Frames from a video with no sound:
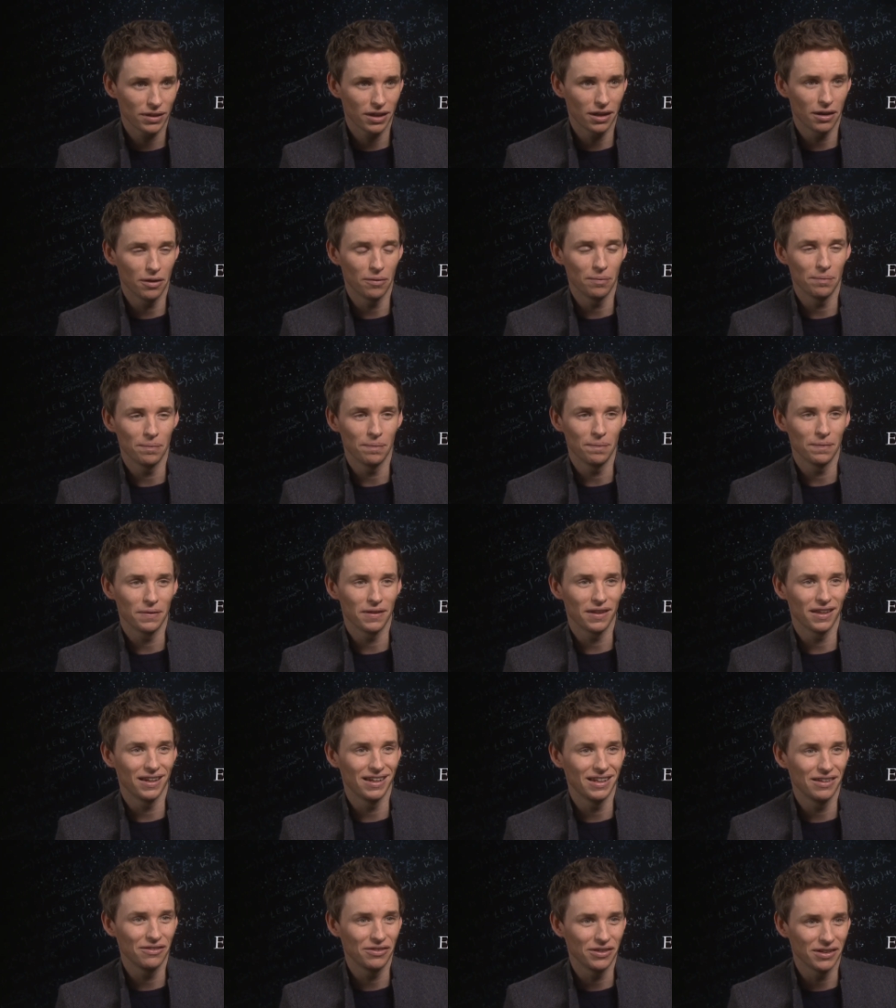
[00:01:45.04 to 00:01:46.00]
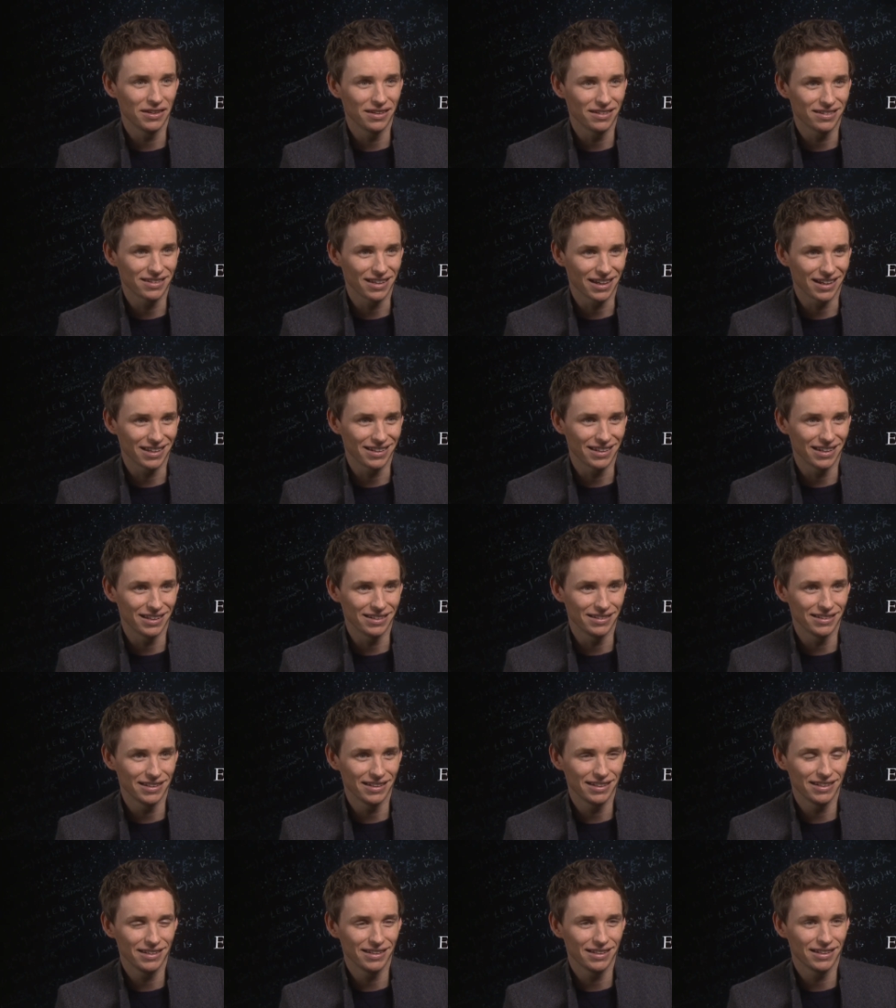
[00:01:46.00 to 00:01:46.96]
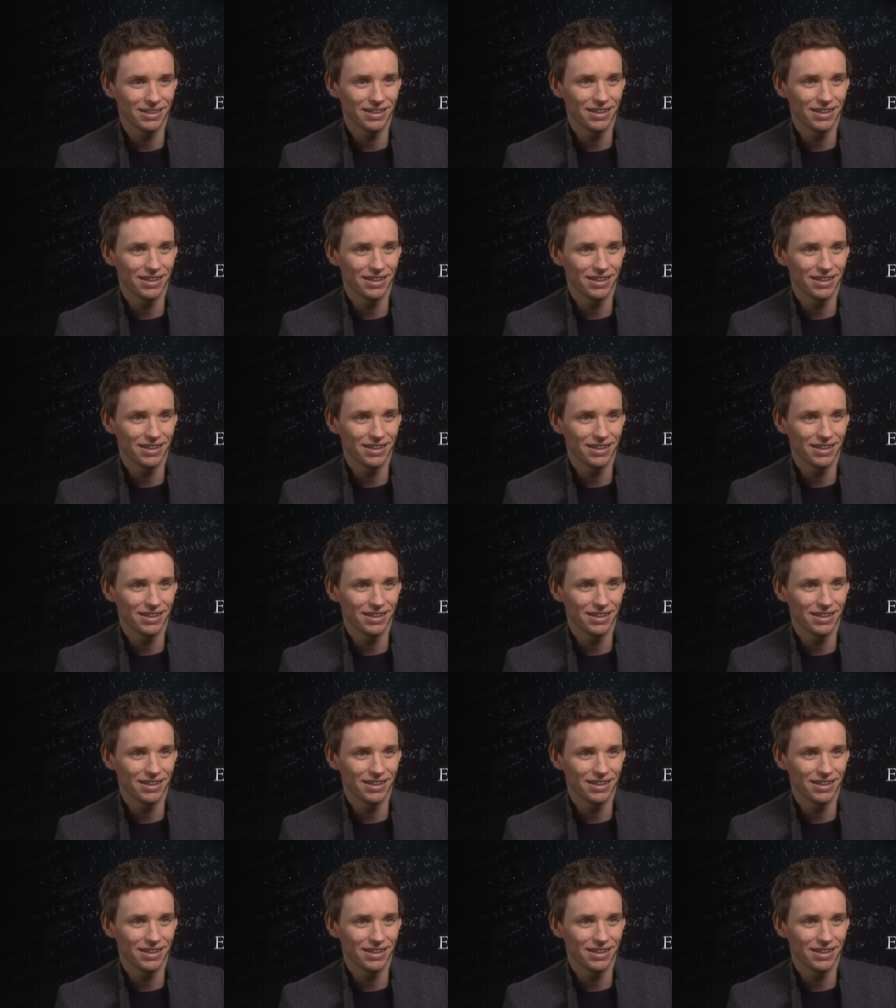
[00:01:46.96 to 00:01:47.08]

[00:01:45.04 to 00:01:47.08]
um, Olivia the second AD